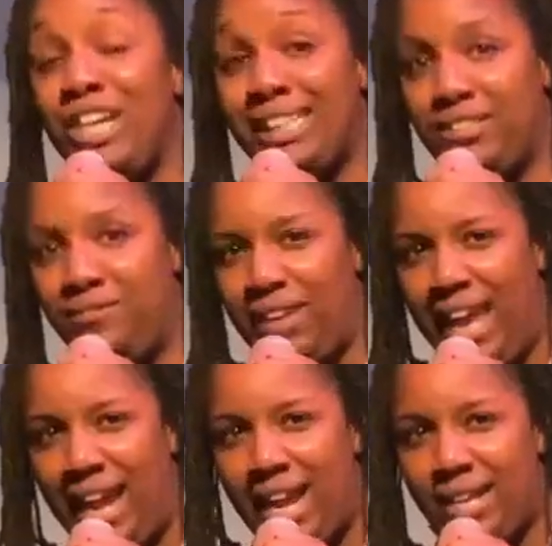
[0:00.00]
flat
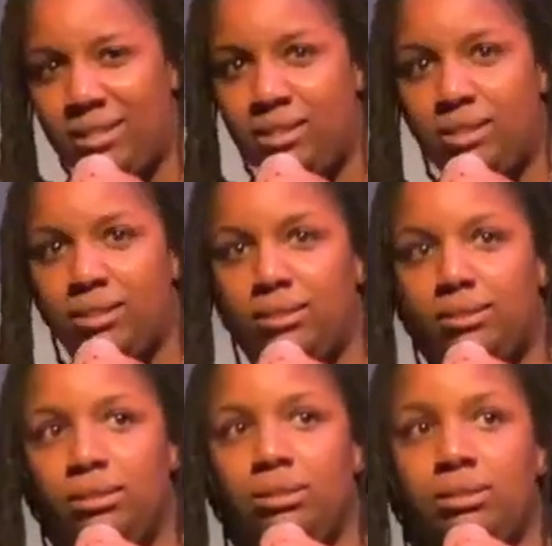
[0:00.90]
irons.
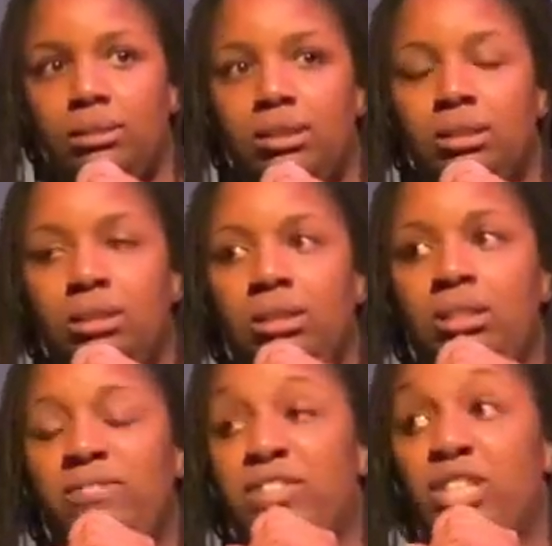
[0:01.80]
For the
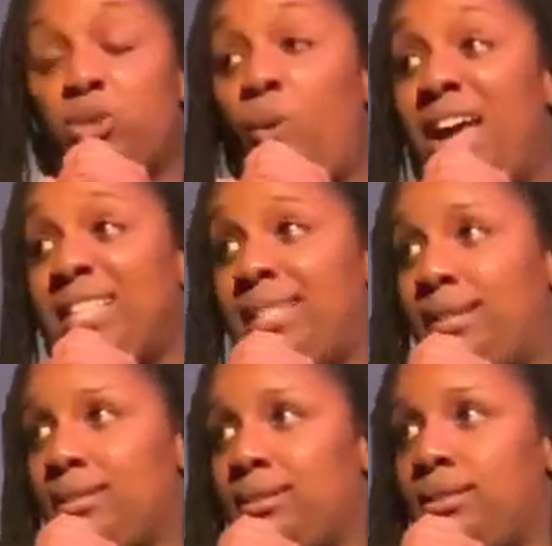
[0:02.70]

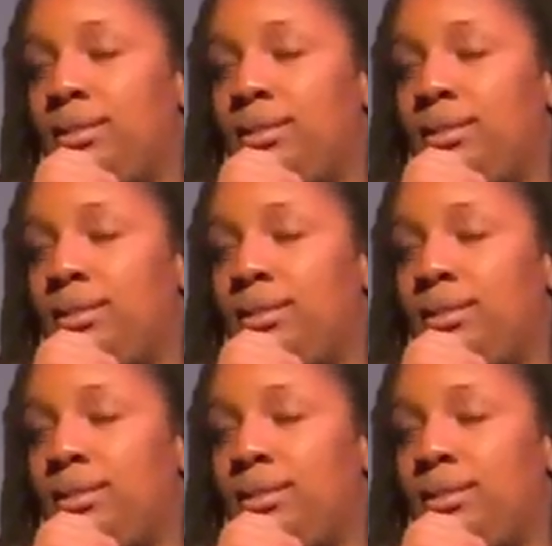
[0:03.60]
swastikas,